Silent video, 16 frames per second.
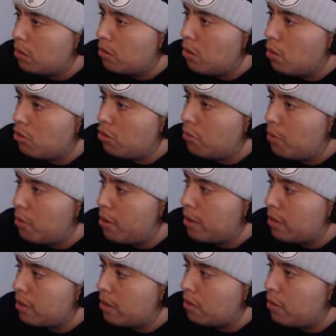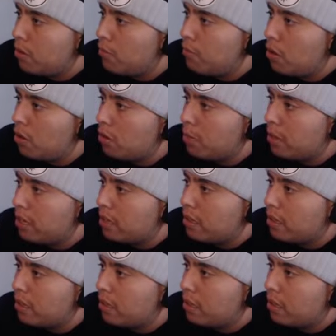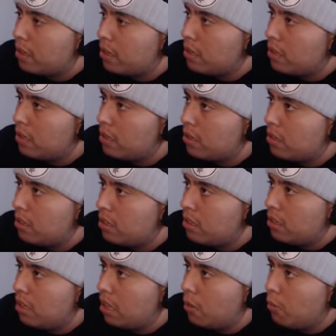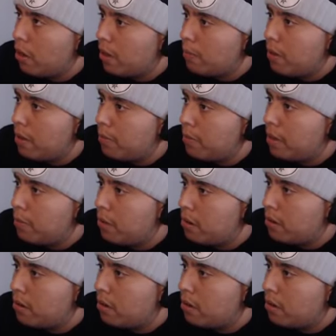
Told you, boy. Don't follow me. Get wrecked by me, bro.